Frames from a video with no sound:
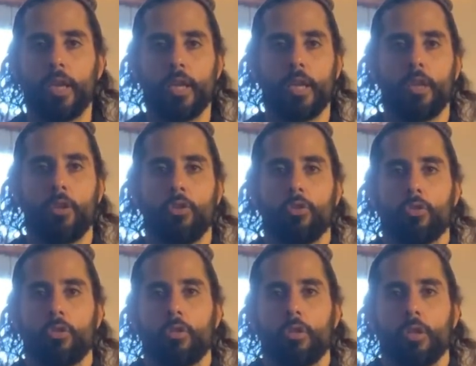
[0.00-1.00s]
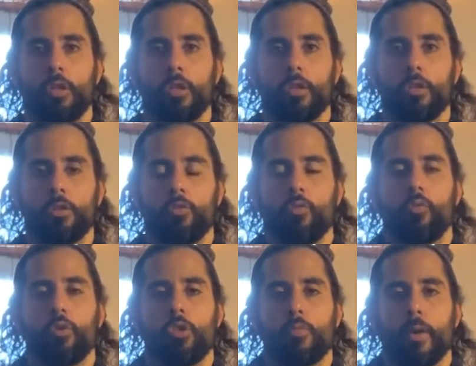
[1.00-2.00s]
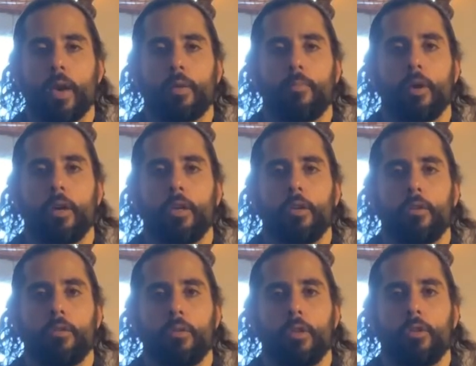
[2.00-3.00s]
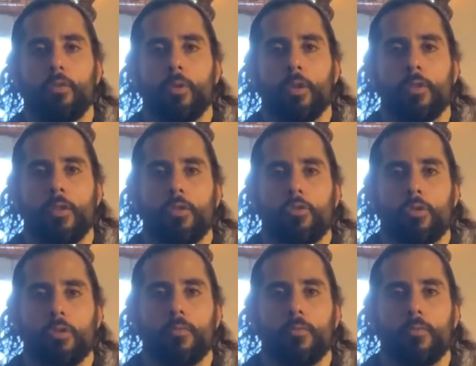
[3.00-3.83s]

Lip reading: internally to reach back behind you into extension.